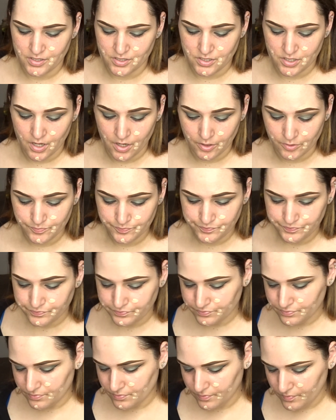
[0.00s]
So
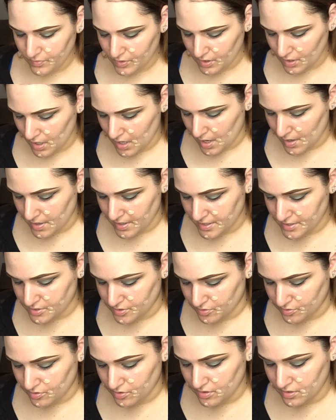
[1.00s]
I
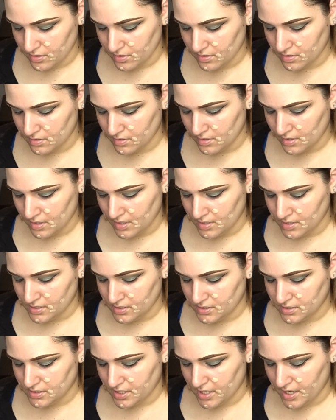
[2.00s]
do
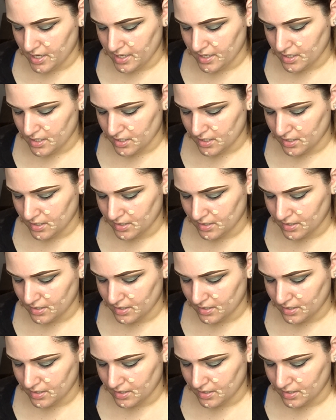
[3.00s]
take